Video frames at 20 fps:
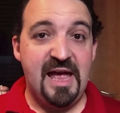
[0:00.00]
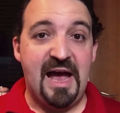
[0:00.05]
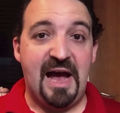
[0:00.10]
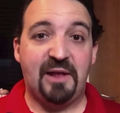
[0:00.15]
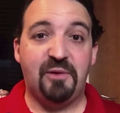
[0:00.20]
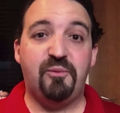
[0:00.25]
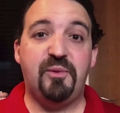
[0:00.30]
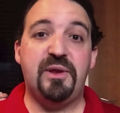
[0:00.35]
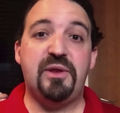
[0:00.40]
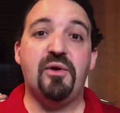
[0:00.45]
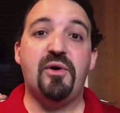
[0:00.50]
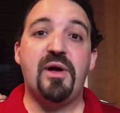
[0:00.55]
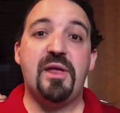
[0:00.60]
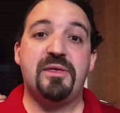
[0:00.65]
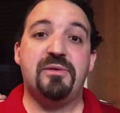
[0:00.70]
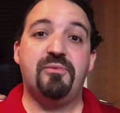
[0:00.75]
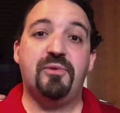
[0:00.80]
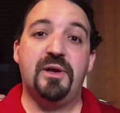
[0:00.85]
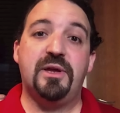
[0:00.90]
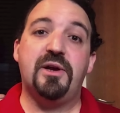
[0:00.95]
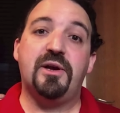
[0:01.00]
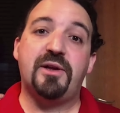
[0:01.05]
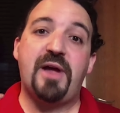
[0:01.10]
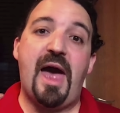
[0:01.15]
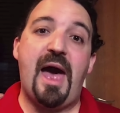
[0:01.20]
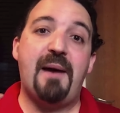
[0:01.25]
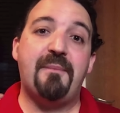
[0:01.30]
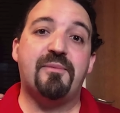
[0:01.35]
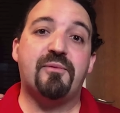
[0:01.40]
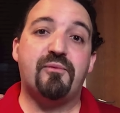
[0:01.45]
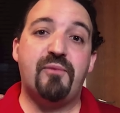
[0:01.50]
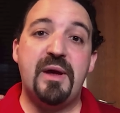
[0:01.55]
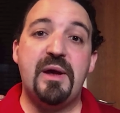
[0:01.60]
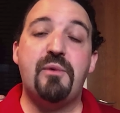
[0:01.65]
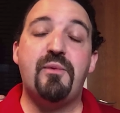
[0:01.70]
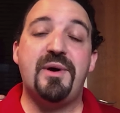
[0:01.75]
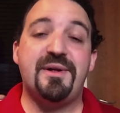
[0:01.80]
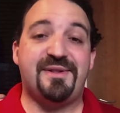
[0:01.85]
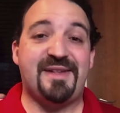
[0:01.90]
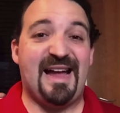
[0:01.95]
and we don't have
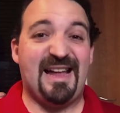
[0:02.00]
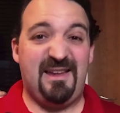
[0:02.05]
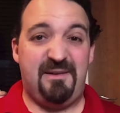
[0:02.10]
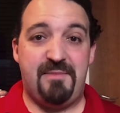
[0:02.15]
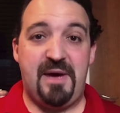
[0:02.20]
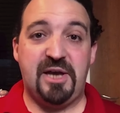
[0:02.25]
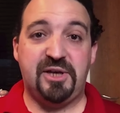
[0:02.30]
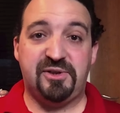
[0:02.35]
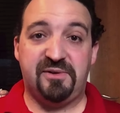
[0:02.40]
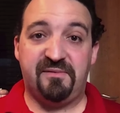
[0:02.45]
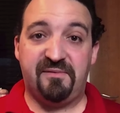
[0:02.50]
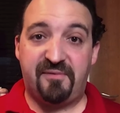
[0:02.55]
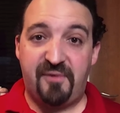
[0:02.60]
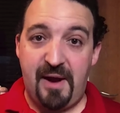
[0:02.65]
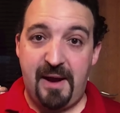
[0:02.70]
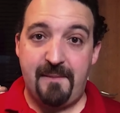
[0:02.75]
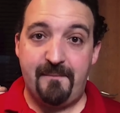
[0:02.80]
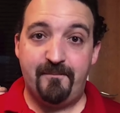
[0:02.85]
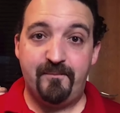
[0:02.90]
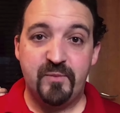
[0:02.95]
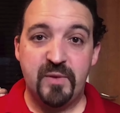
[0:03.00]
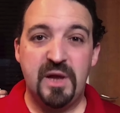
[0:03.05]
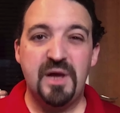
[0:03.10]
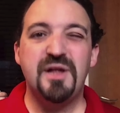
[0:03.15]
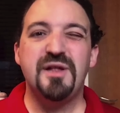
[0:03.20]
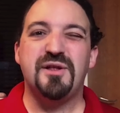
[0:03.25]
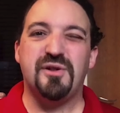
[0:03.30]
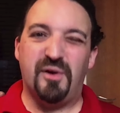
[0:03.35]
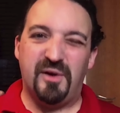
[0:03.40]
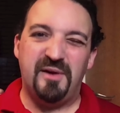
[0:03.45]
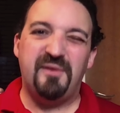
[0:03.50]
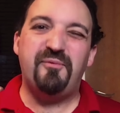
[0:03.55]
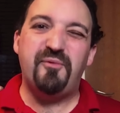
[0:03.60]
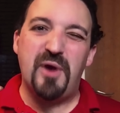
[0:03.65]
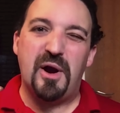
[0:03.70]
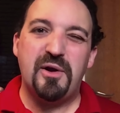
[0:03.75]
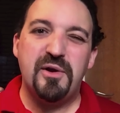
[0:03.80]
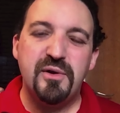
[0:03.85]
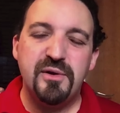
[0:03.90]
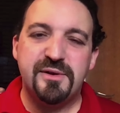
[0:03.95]
requestAnimationFrame. So if we
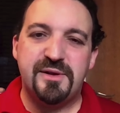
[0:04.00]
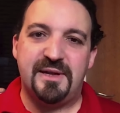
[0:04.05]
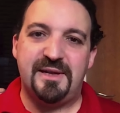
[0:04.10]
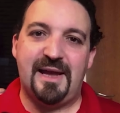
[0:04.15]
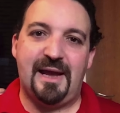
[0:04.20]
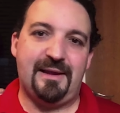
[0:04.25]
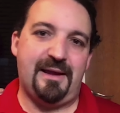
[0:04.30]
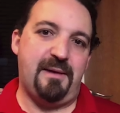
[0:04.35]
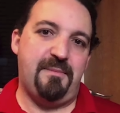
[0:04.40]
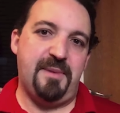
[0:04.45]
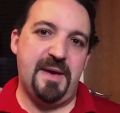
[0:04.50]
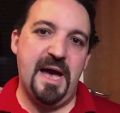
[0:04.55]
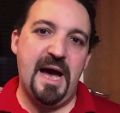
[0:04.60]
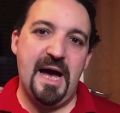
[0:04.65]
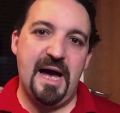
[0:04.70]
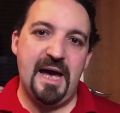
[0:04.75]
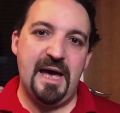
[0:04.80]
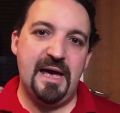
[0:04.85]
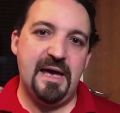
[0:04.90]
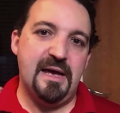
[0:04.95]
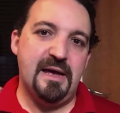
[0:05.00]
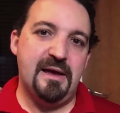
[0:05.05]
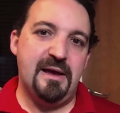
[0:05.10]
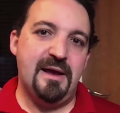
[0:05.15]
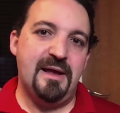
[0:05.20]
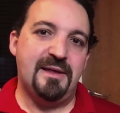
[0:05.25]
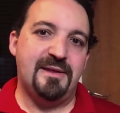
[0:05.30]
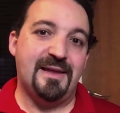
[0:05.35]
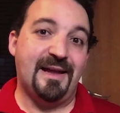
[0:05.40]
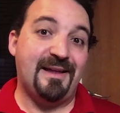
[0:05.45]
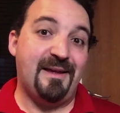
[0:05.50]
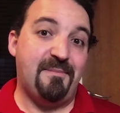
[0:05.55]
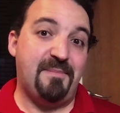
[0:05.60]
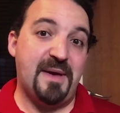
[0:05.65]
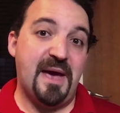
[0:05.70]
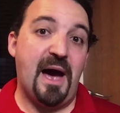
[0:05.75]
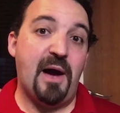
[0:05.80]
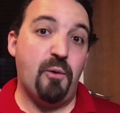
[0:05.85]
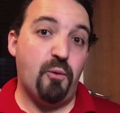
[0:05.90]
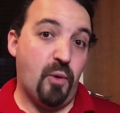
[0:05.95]
are using that
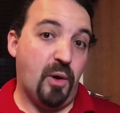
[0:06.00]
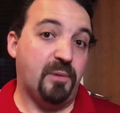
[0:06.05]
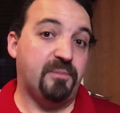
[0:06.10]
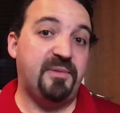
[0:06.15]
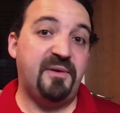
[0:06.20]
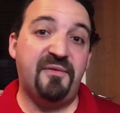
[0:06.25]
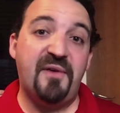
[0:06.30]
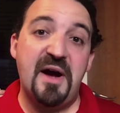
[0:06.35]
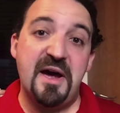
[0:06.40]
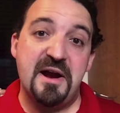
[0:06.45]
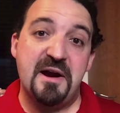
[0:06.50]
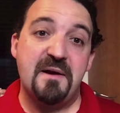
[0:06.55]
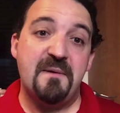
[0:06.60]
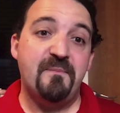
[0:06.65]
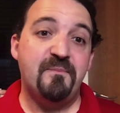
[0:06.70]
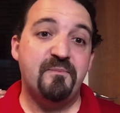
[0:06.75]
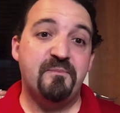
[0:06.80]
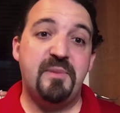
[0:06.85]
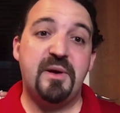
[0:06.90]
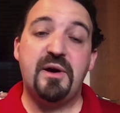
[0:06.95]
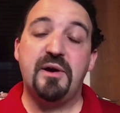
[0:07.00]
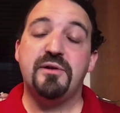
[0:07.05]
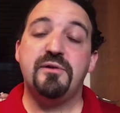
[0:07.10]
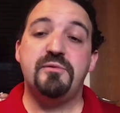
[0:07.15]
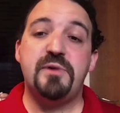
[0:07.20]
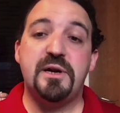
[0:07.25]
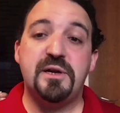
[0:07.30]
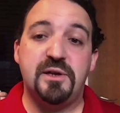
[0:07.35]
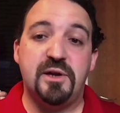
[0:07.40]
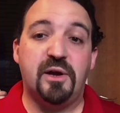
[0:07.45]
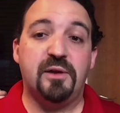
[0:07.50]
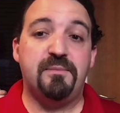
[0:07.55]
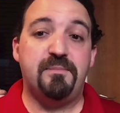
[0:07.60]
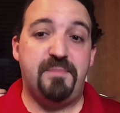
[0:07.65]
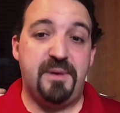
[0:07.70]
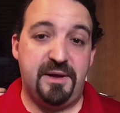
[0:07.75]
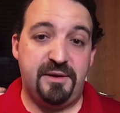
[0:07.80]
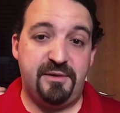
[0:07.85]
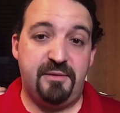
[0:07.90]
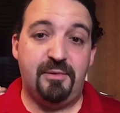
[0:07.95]
API won't be fired because we are not
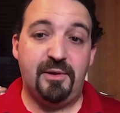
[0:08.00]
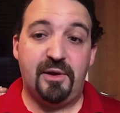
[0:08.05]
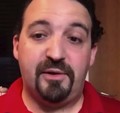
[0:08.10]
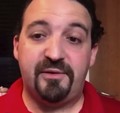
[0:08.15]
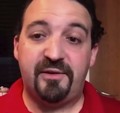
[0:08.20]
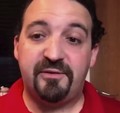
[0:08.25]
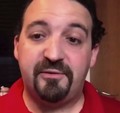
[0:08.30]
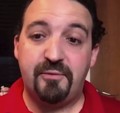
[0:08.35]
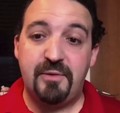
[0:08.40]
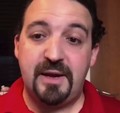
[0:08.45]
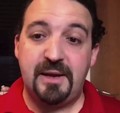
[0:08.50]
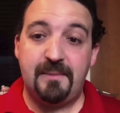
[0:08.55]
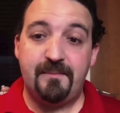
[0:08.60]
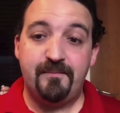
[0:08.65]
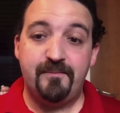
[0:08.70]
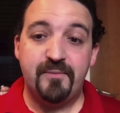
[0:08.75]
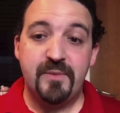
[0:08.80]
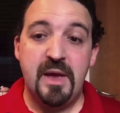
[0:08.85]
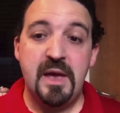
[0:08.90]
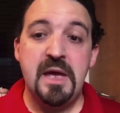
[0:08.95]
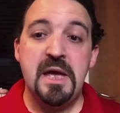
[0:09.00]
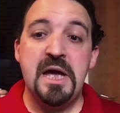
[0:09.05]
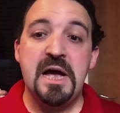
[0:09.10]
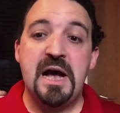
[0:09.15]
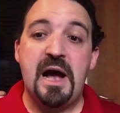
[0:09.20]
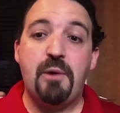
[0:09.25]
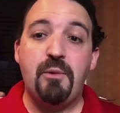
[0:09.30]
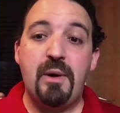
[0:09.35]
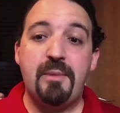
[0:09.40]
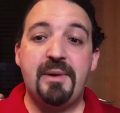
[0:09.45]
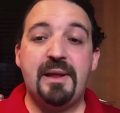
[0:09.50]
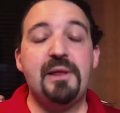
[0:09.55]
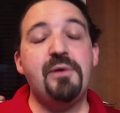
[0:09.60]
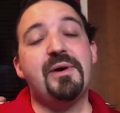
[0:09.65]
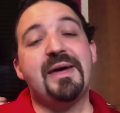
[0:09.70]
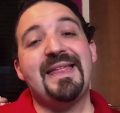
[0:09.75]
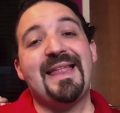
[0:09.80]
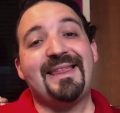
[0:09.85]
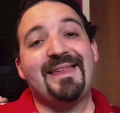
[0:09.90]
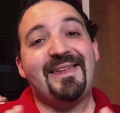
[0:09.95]
visible on the screen. However,
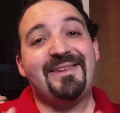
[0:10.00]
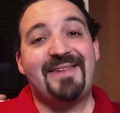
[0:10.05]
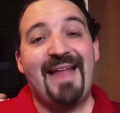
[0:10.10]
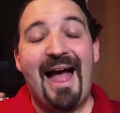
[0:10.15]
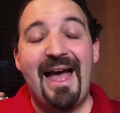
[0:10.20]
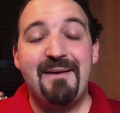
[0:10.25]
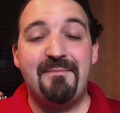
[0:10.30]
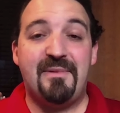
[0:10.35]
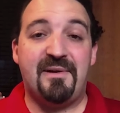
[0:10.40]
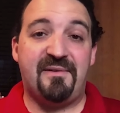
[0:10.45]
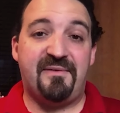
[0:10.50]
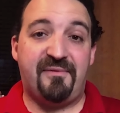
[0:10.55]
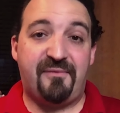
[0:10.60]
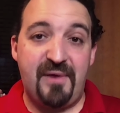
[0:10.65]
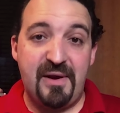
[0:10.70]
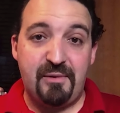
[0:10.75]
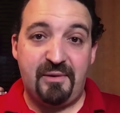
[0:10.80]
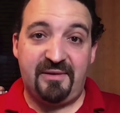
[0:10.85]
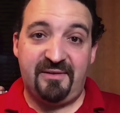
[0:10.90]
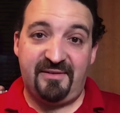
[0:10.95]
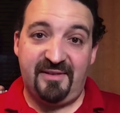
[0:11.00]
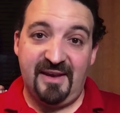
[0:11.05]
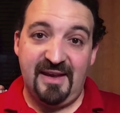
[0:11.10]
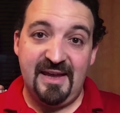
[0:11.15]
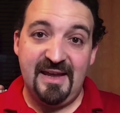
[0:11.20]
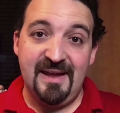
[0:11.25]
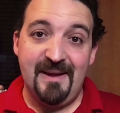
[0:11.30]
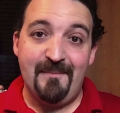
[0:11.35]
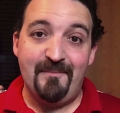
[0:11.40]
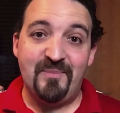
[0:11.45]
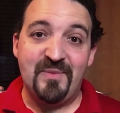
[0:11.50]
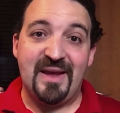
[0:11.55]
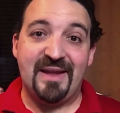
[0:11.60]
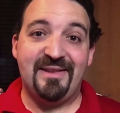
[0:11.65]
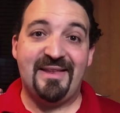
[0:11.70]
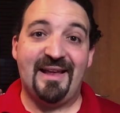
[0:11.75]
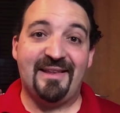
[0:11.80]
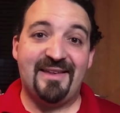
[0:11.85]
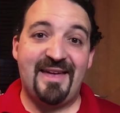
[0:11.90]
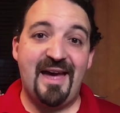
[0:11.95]
looking at the timer frequency, in
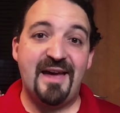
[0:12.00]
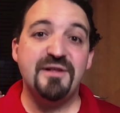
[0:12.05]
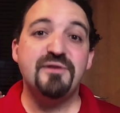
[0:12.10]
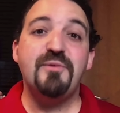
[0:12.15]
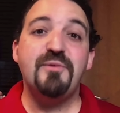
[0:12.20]
that case,